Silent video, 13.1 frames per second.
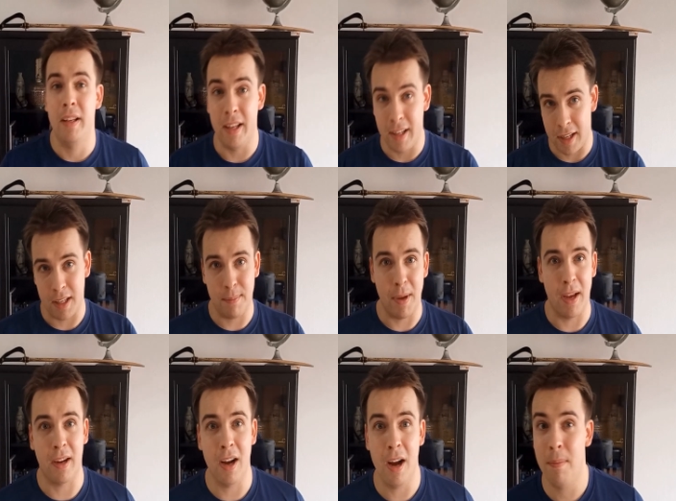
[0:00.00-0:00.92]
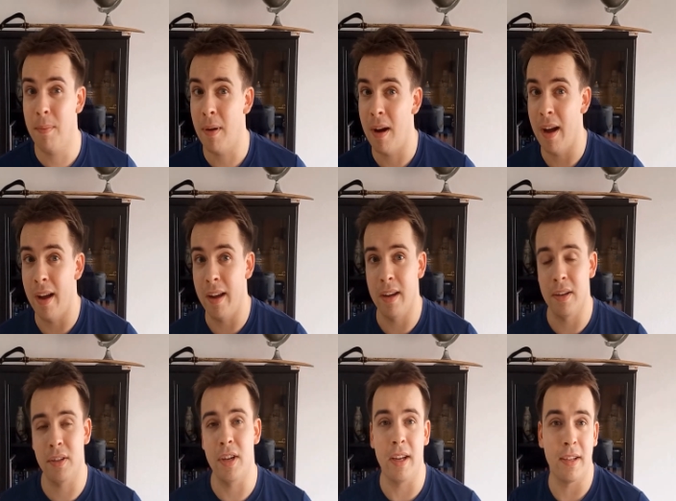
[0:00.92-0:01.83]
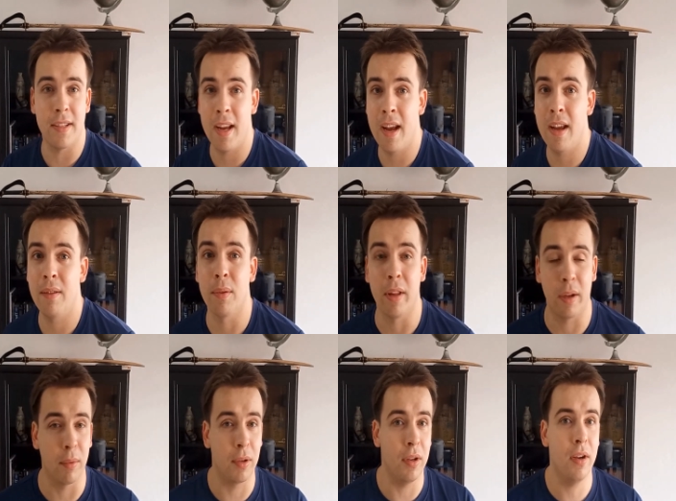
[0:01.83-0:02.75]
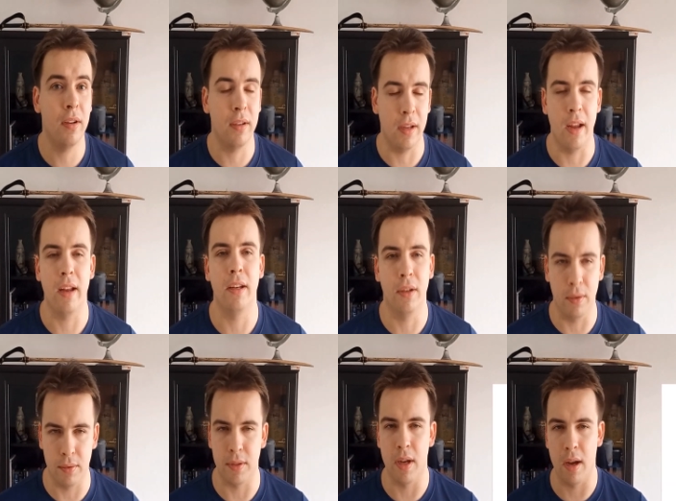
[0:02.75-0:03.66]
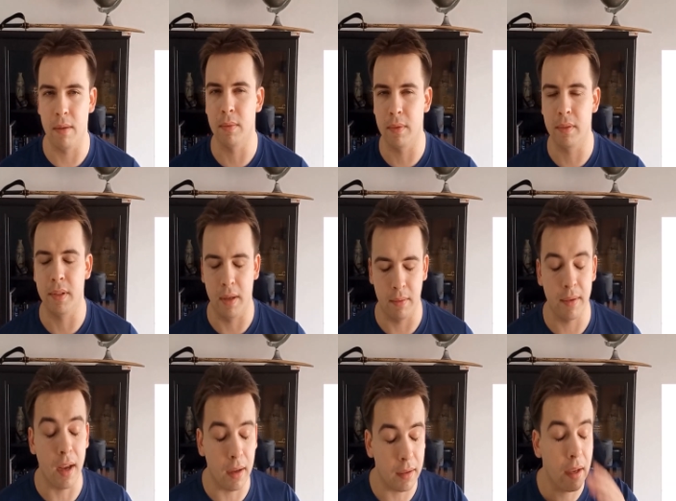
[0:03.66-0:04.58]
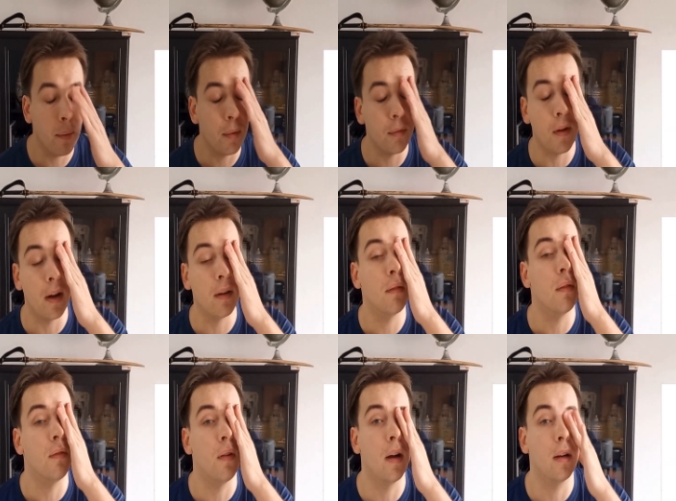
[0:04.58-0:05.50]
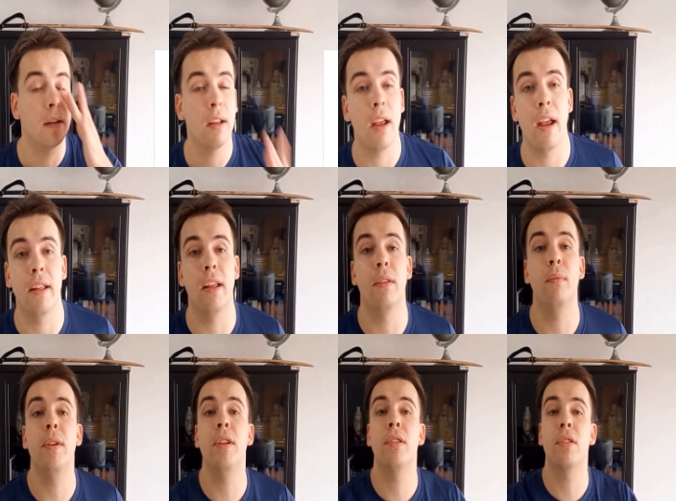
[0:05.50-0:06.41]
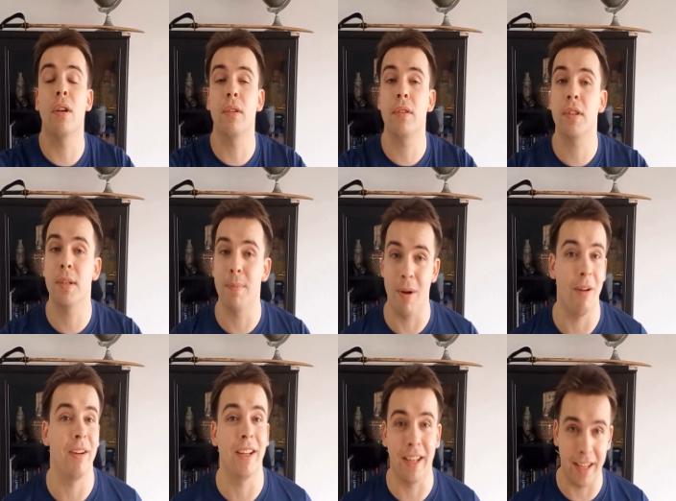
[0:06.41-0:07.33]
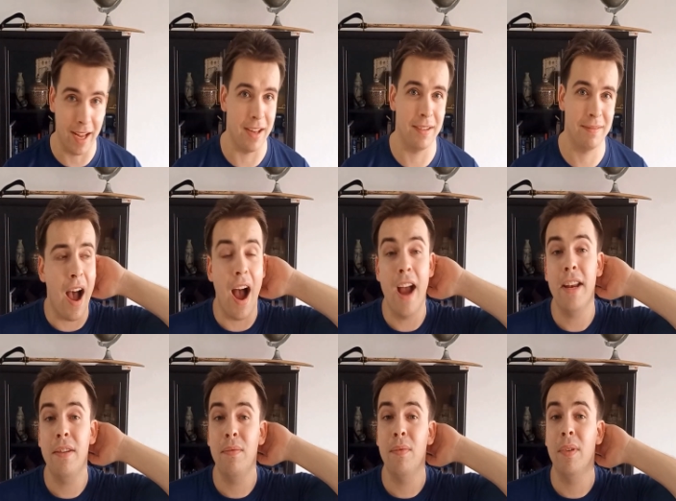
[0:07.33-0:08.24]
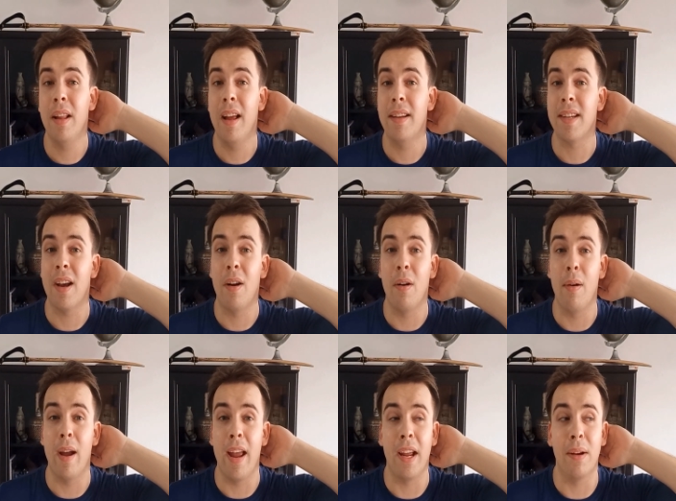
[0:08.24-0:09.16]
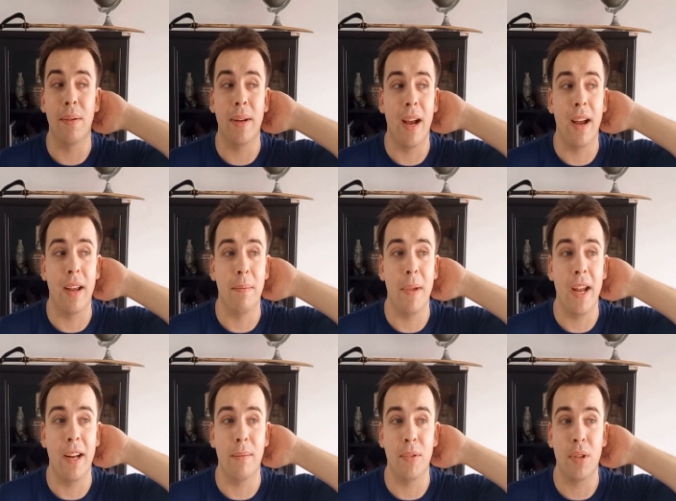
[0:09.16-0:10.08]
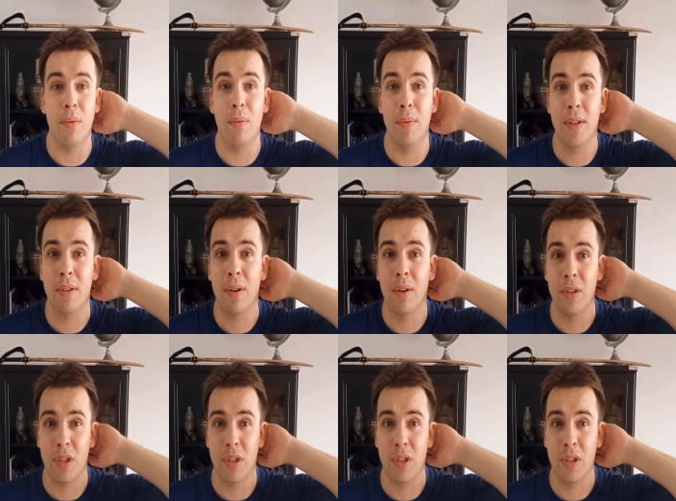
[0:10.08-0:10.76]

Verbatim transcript: He gets back up, I uh, shake his hand, we're like, we're good, and he goes, yeah, we're, yeah, yeah, yeah, we're fine, we're fine. And then we start sparring again. I didn't realize how angry I had made him, so when we started